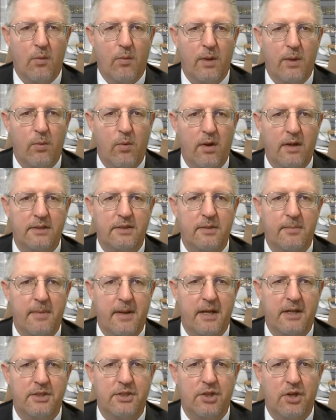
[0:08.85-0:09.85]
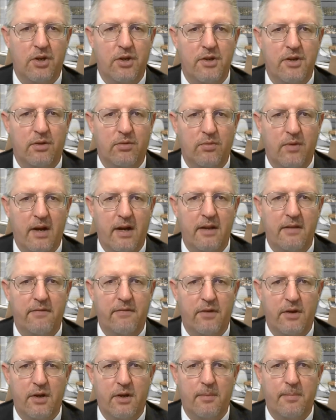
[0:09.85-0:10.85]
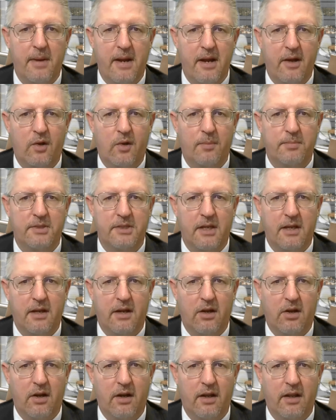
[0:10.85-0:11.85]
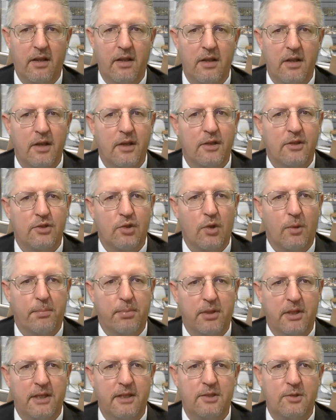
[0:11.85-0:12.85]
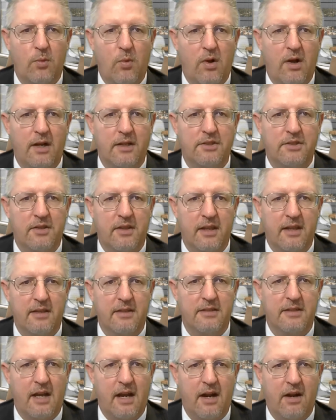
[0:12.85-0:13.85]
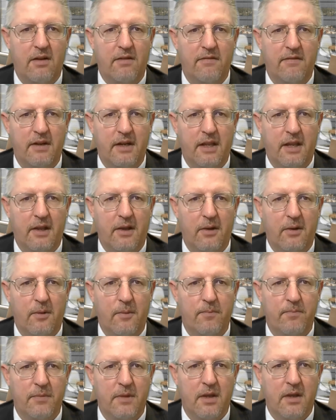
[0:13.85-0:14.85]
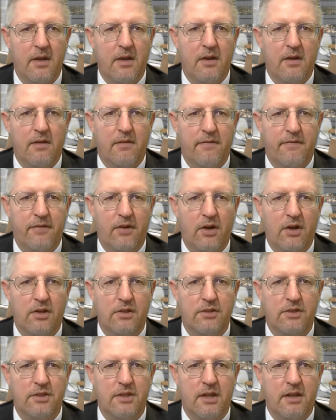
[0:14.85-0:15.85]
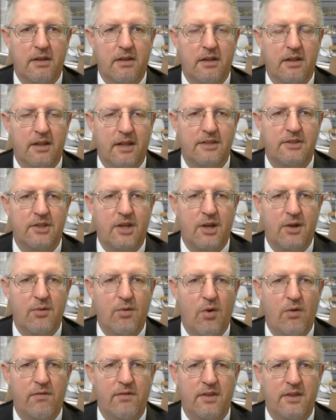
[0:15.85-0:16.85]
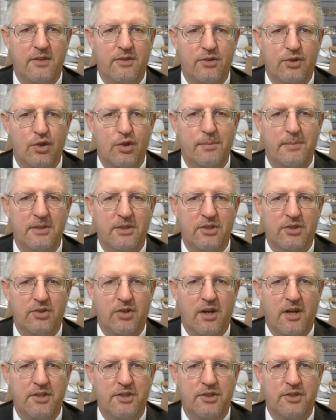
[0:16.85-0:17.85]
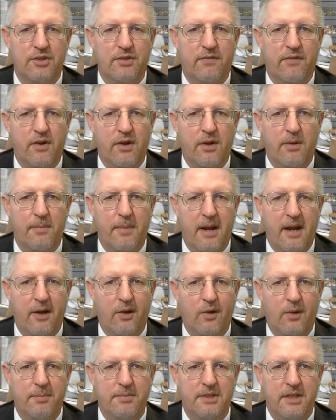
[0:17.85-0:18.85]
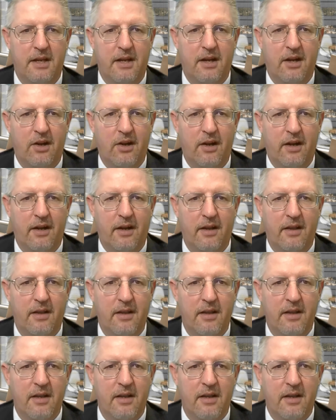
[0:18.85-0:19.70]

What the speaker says: We want to make sure you're ready for your bankruptcy hearing, so please watch the entire video. First, let's go over the Zoom instructions for your bankruptcy hearing.